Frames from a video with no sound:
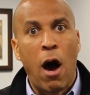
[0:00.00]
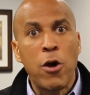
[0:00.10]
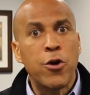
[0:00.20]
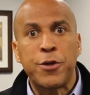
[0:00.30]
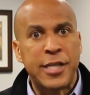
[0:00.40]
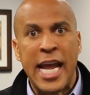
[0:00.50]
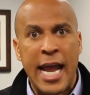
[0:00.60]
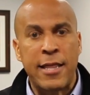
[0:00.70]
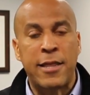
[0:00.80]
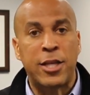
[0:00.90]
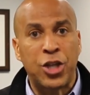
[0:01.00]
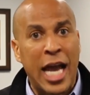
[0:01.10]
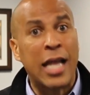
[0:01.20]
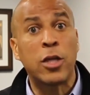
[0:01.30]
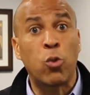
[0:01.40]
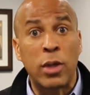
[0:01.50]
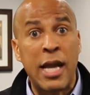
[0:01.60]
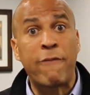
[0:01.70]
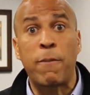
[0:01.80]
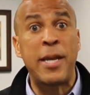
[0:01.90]
understand that the challenge will
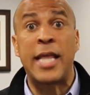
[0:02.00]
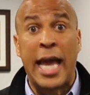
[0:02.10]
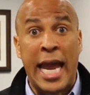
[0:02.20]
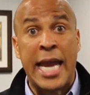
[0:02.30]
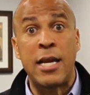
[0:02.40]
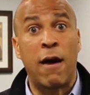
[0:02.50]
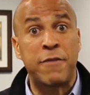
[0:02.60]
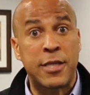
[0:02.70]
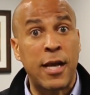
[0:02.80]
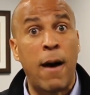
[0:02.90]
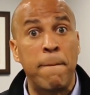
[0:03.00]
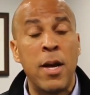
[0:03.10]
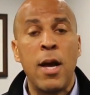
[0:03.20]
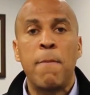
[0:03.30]
never be the hate of some,